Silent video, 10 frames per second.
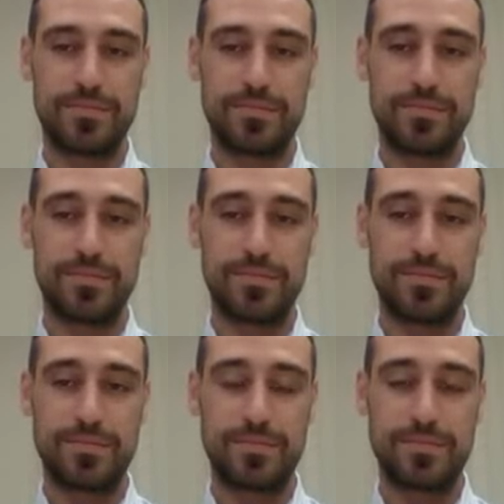
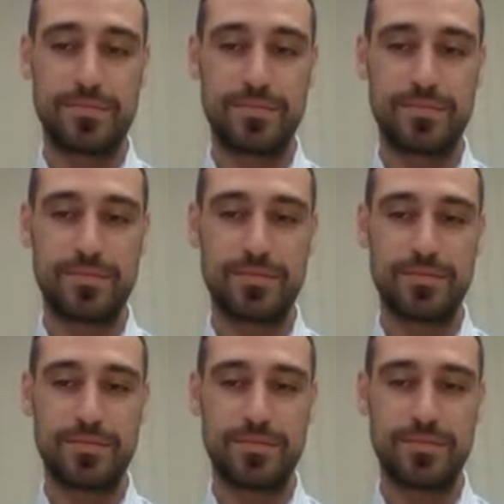
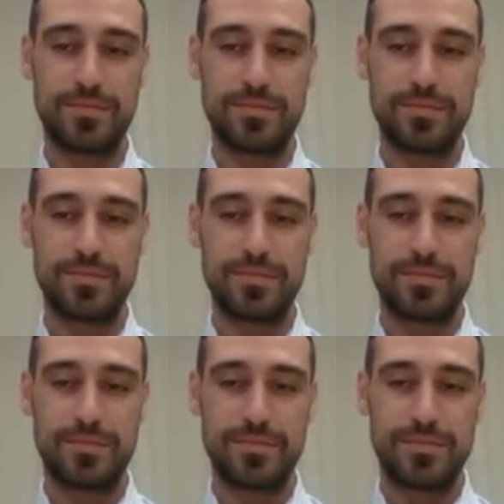
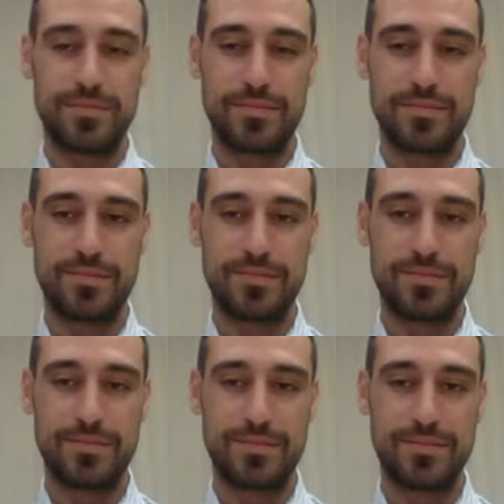
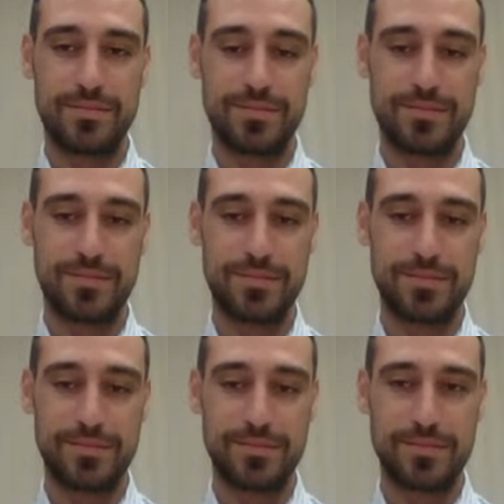
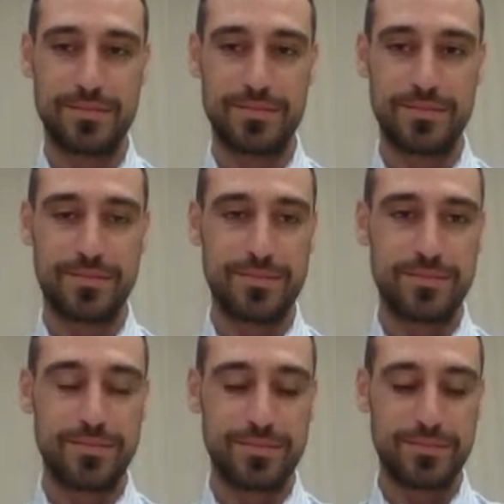
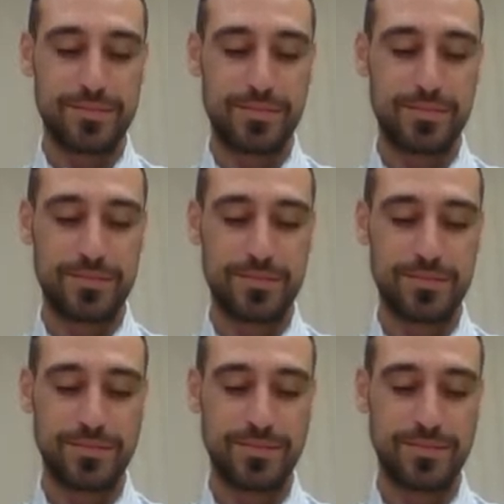
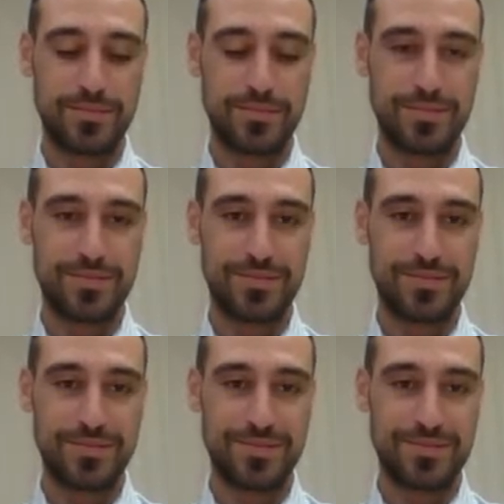
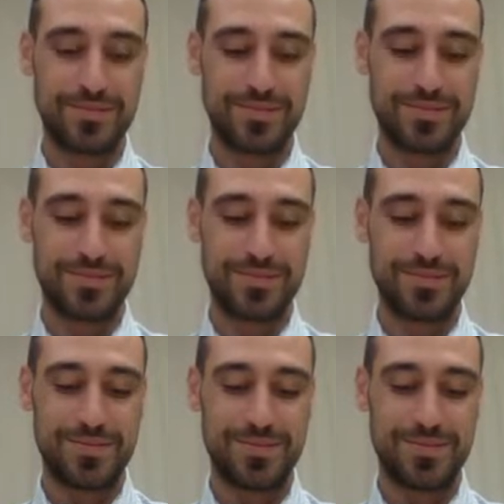This person isn't speaking.